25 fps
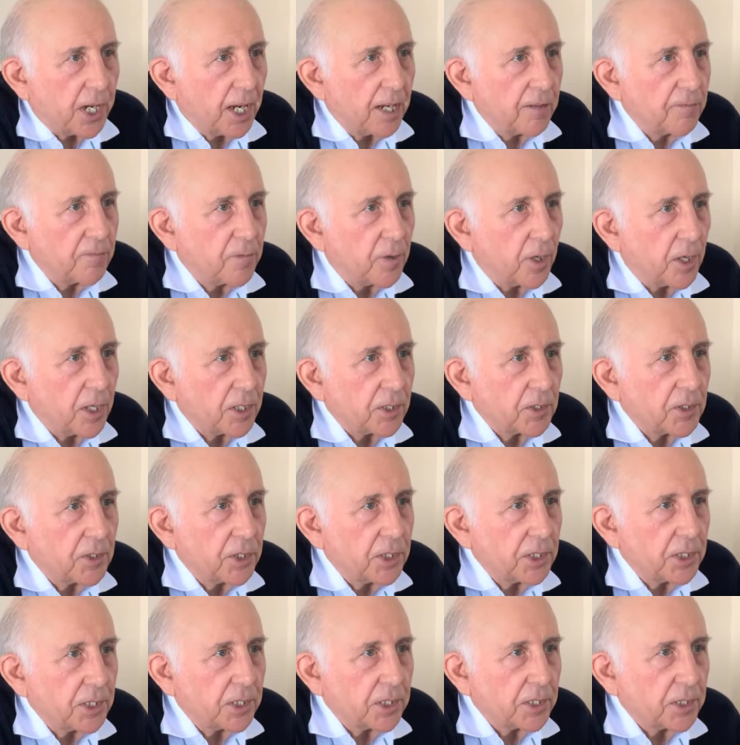I
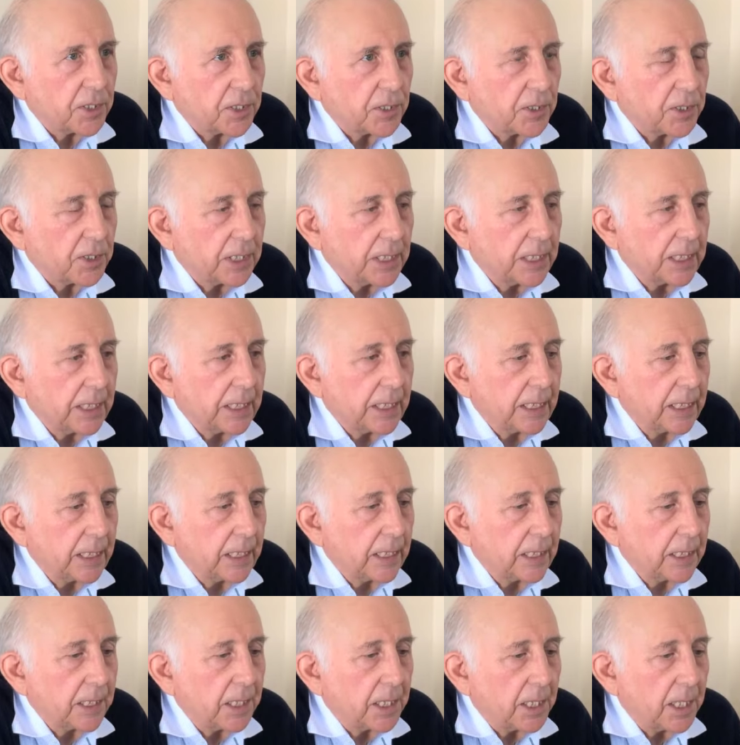volunteer
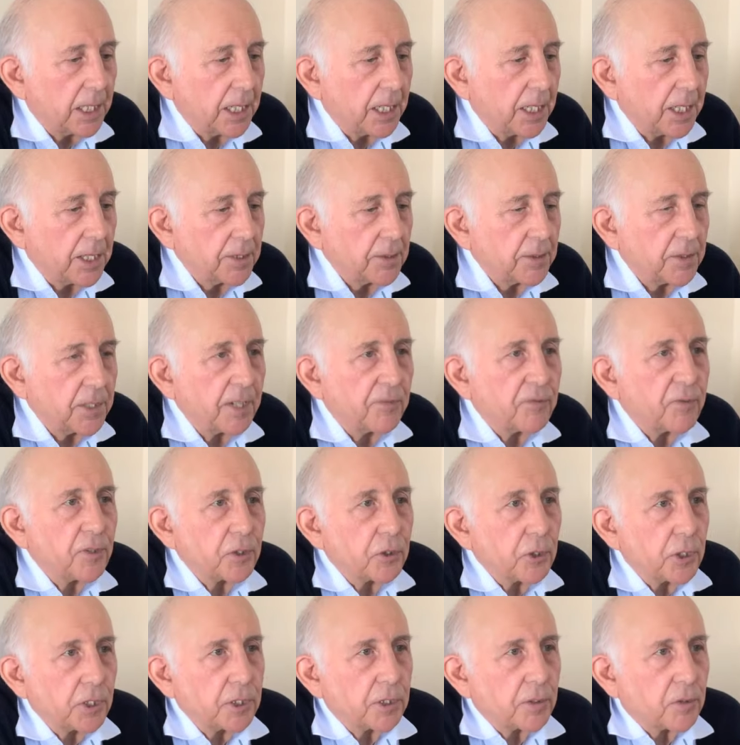in
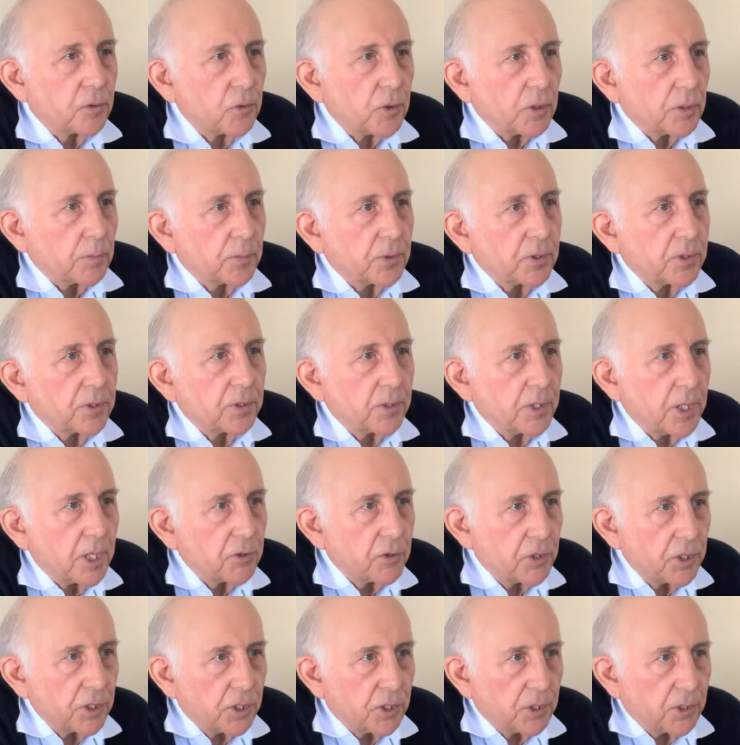different other groups,
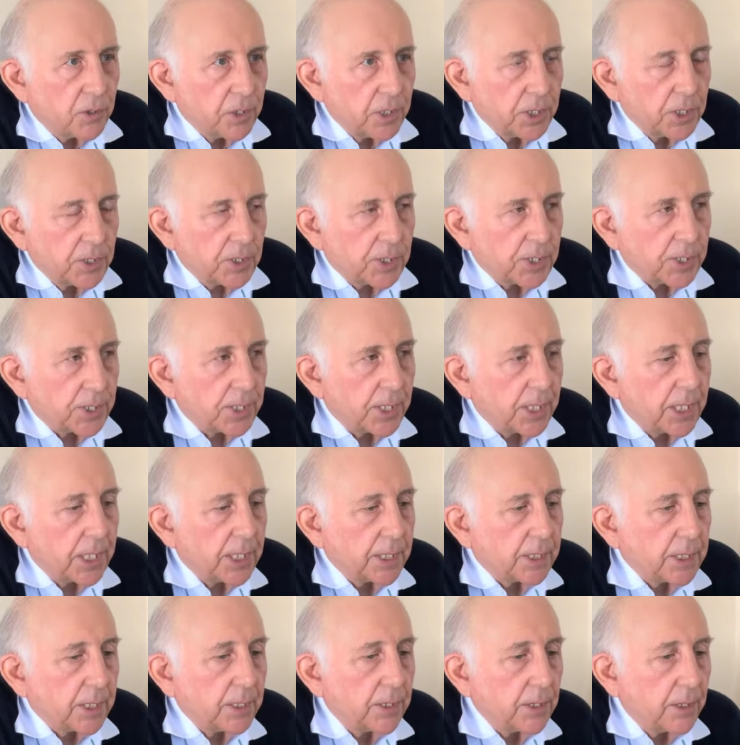not just the Hort
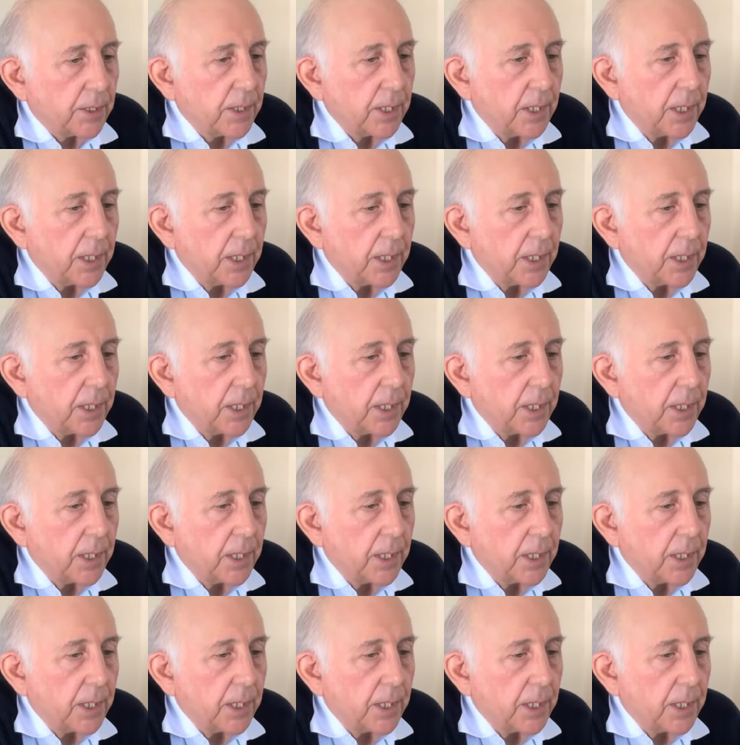Society.